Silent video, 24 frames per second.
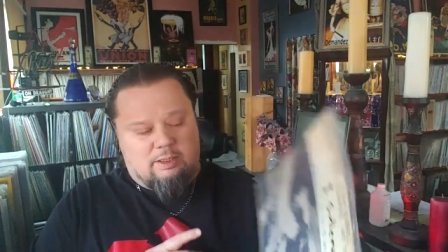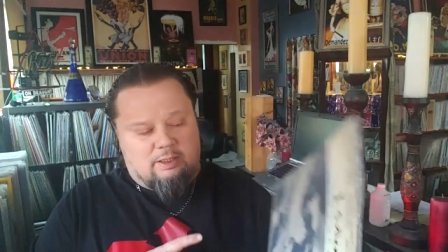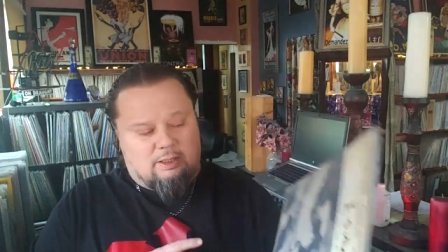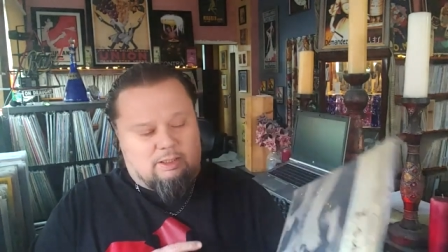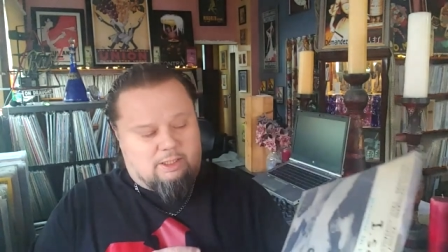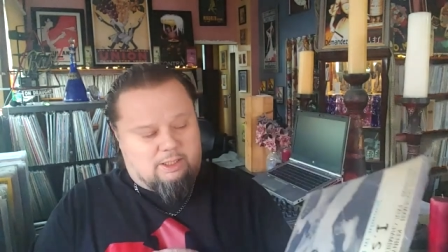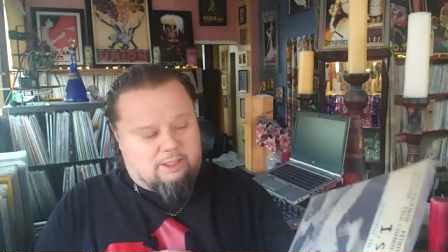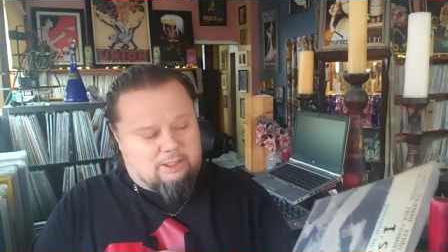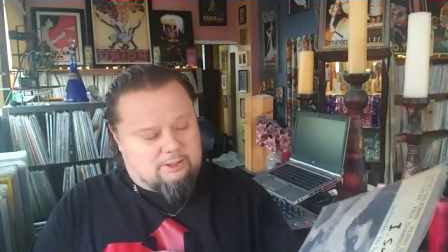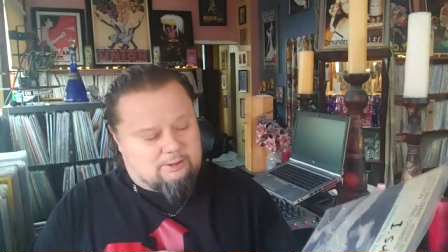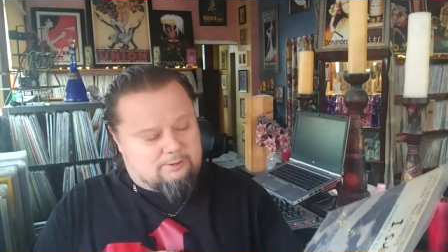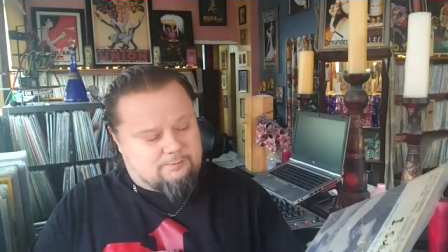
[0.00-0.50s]

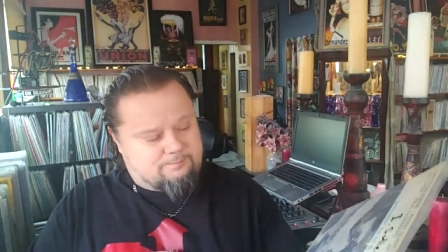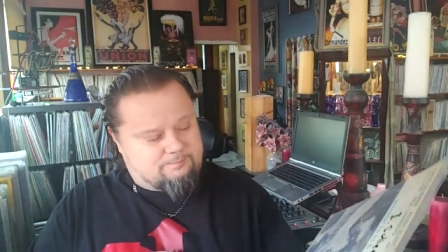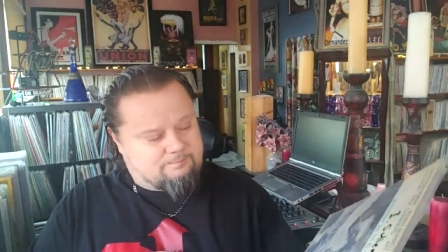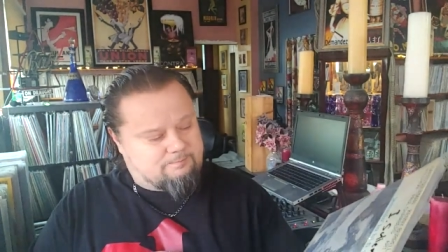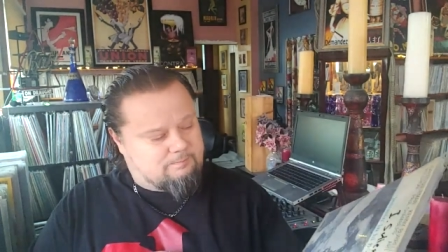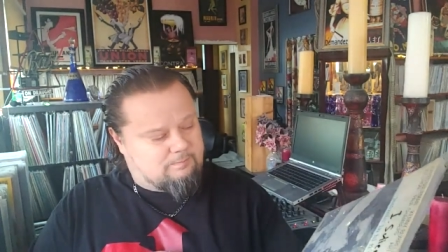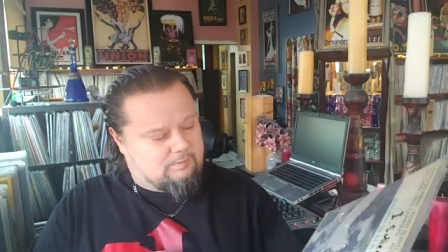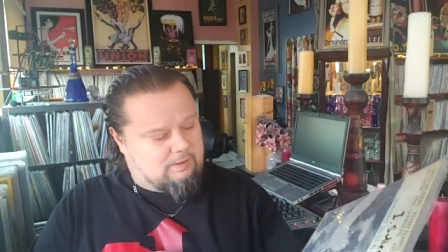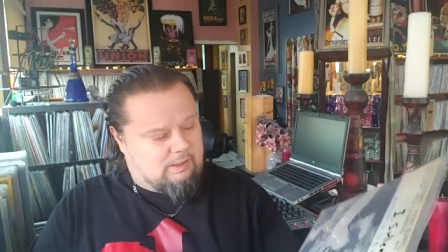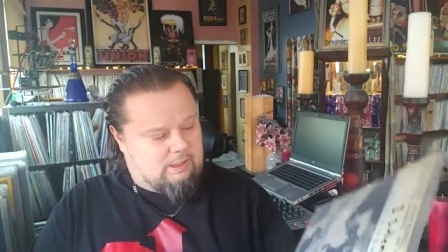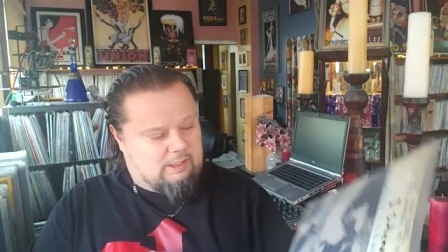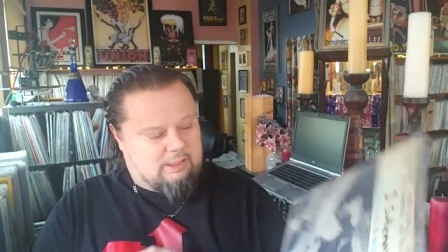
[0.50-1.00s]
Uh,
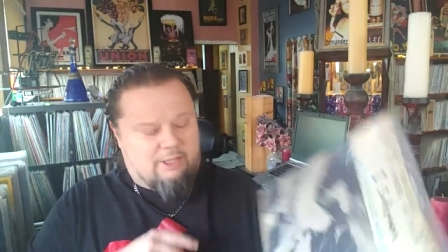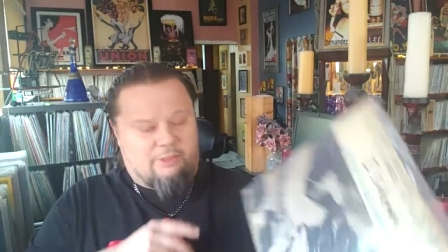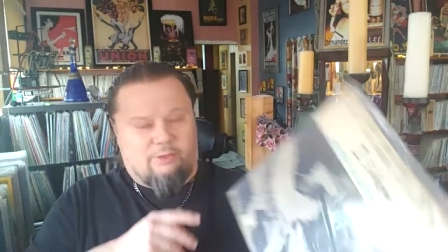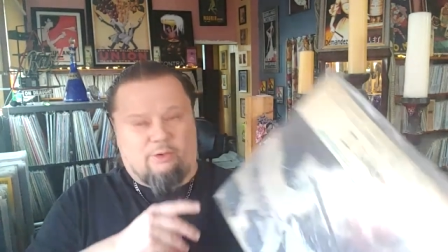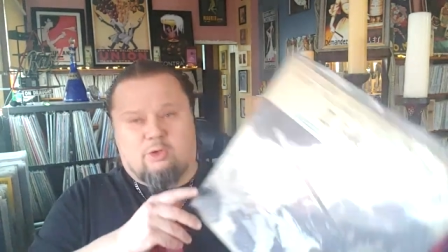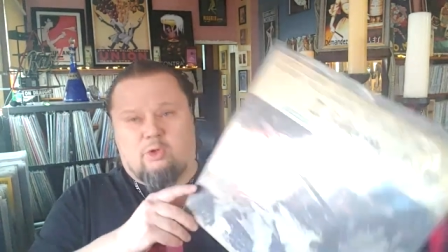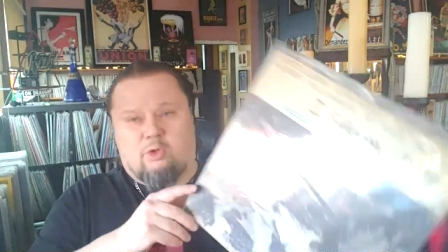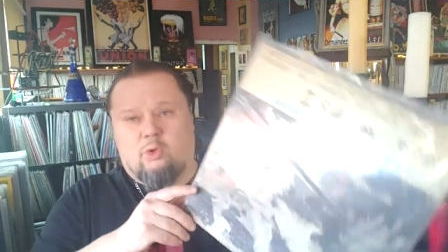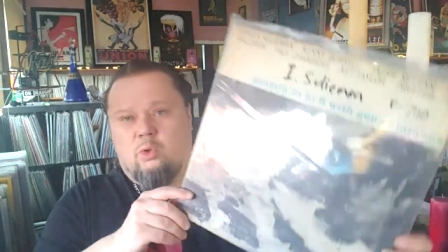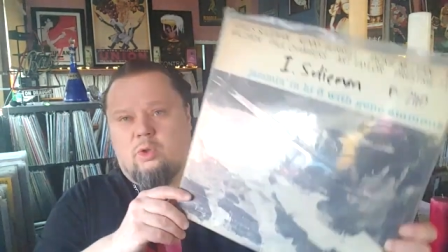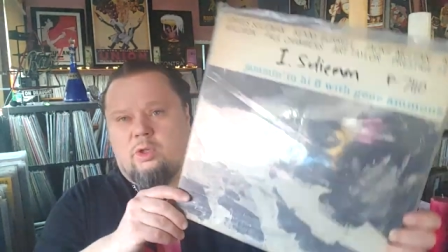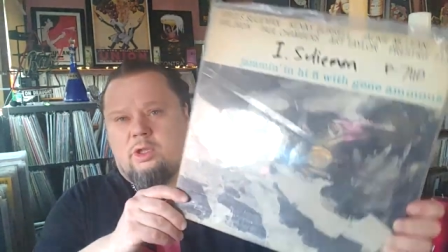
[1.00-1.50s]
another
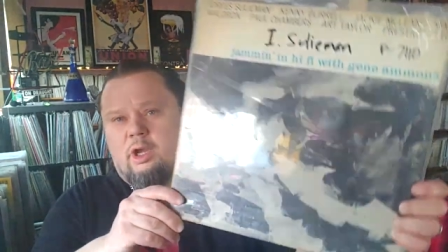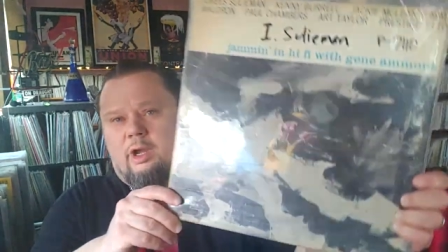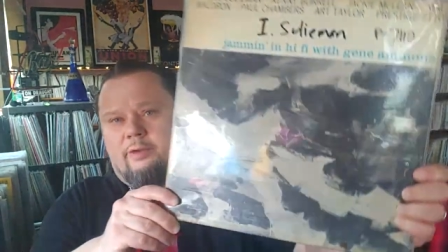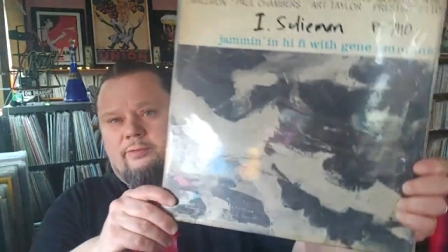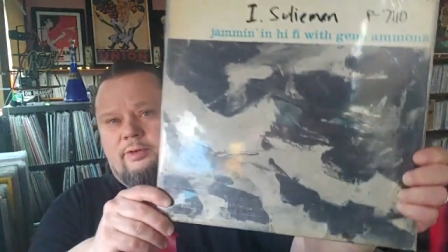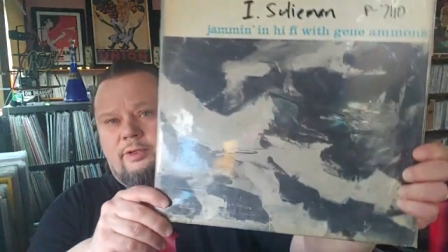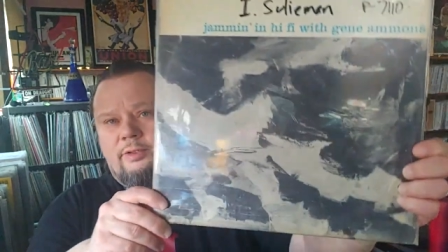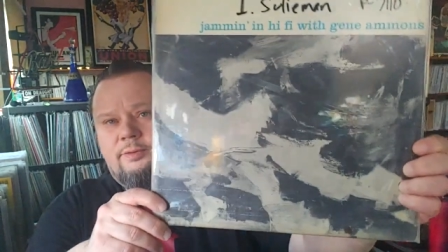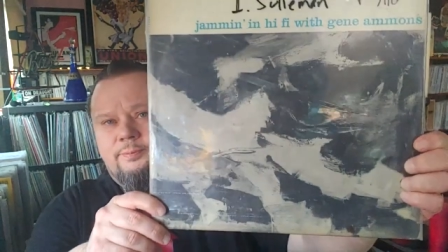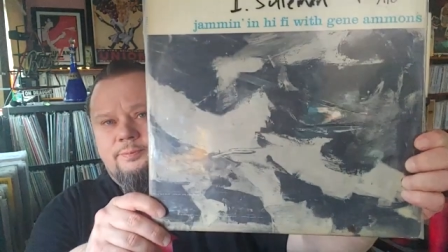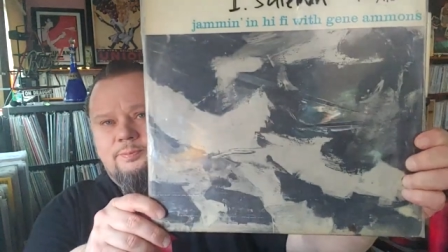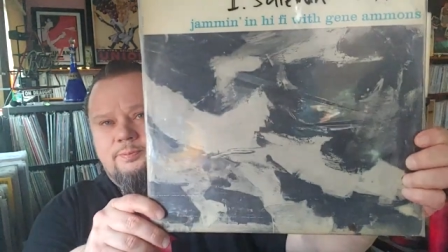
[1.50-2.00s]
cool
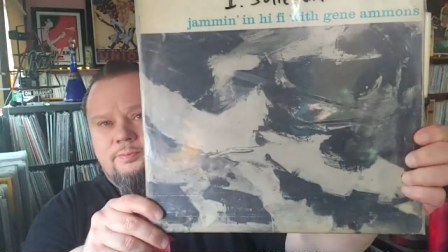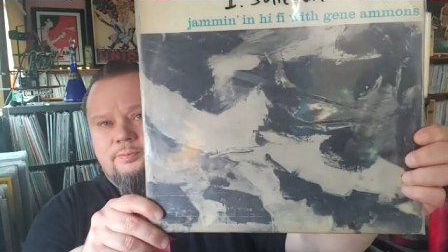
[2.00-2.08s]
cover,